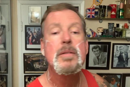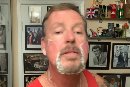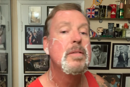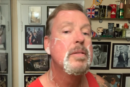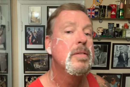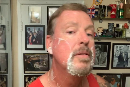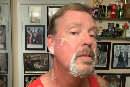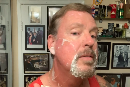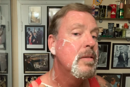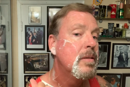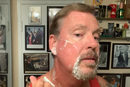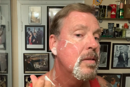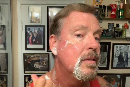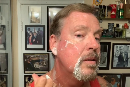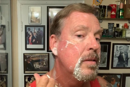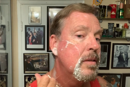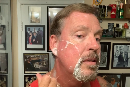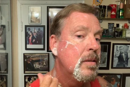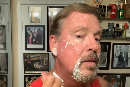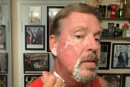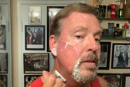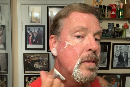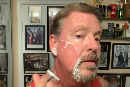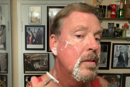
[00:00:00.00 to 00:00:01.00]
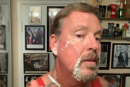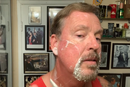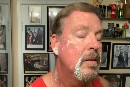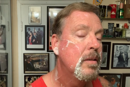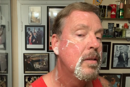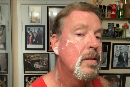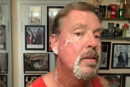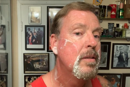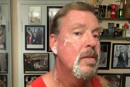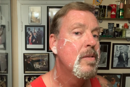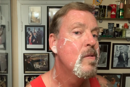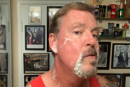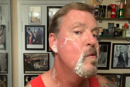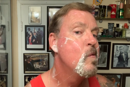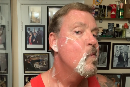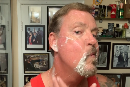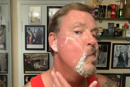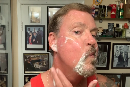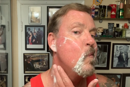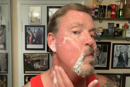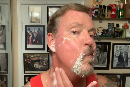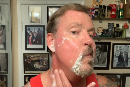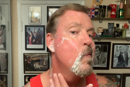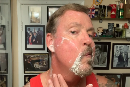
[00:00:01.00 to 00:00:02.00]

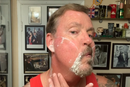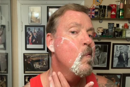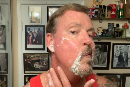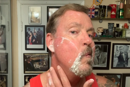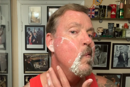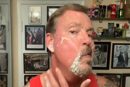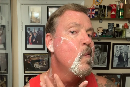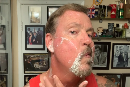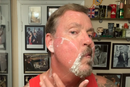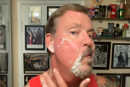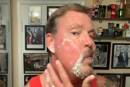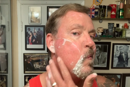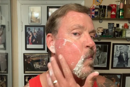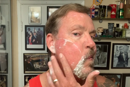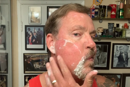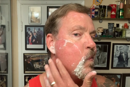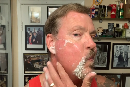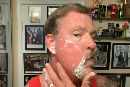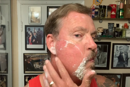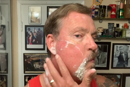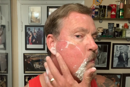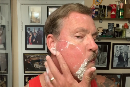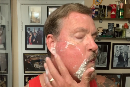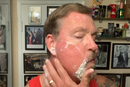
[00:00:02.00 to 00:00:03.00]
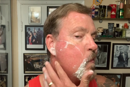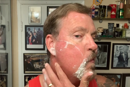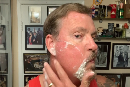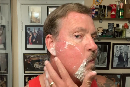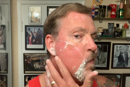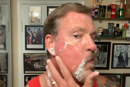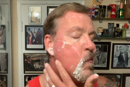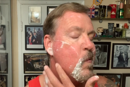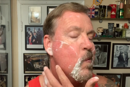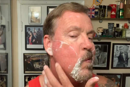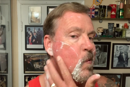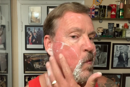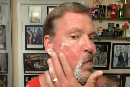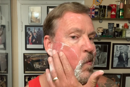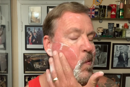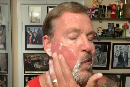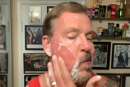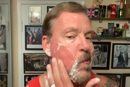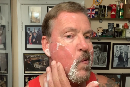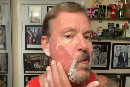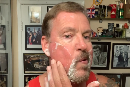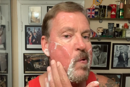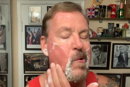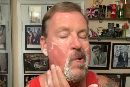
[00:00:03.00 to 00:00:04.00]

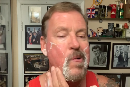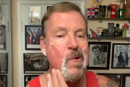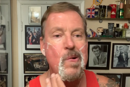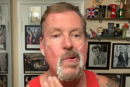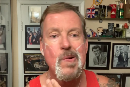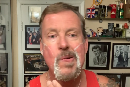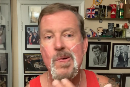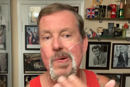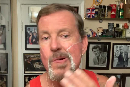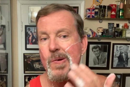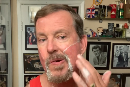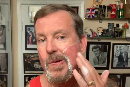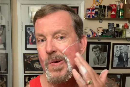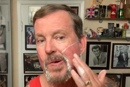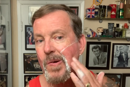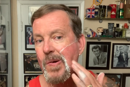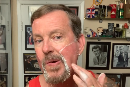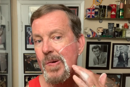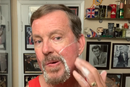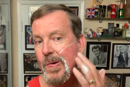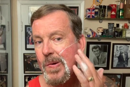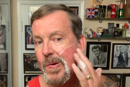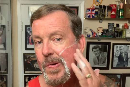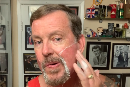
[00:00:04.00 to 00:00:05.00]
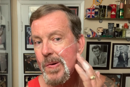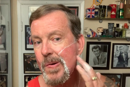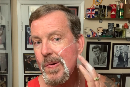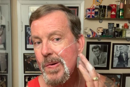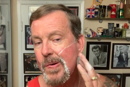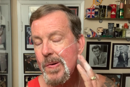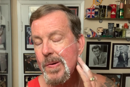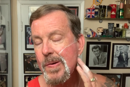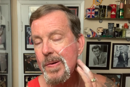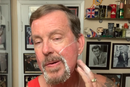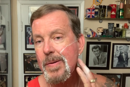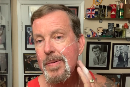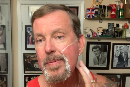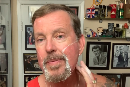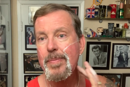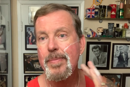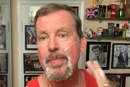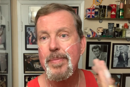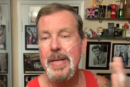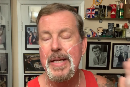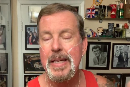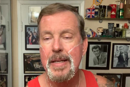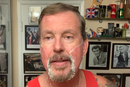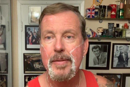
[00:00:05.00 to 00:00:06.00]

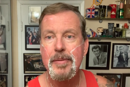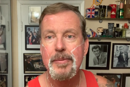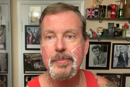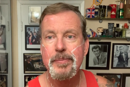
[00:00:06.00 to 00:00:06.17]
Nobody speaks.